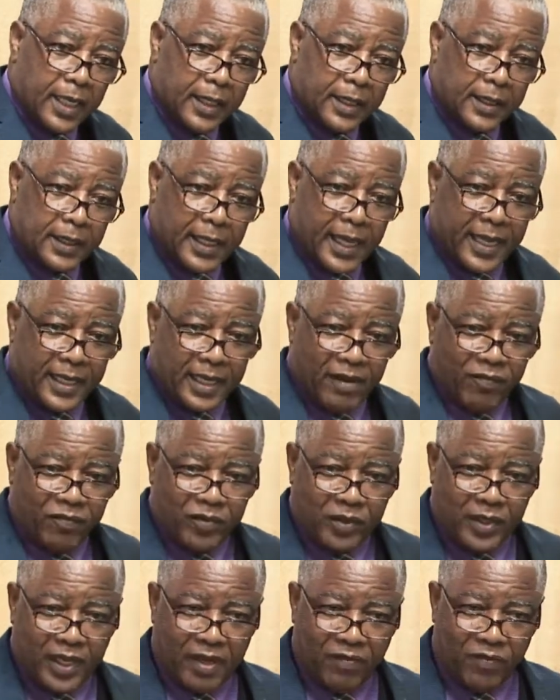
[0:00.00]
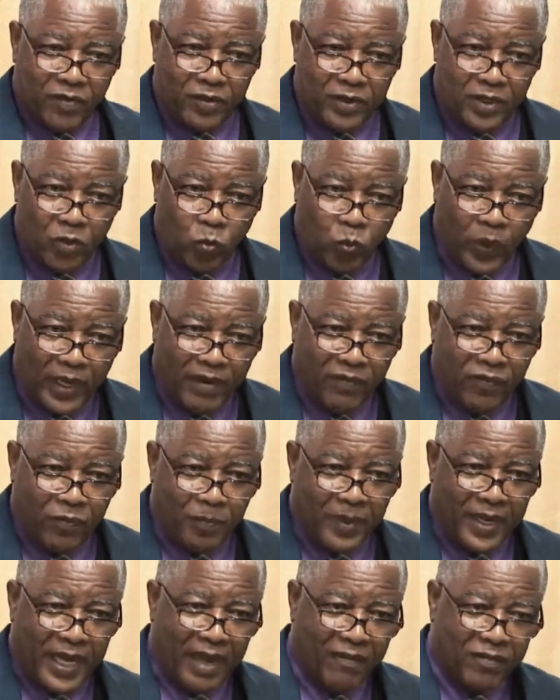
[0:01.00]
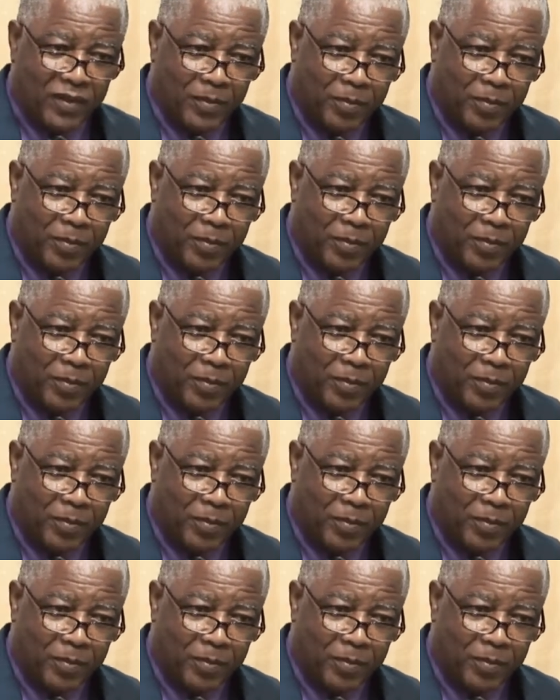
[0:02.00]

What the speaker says: then if the wife might have to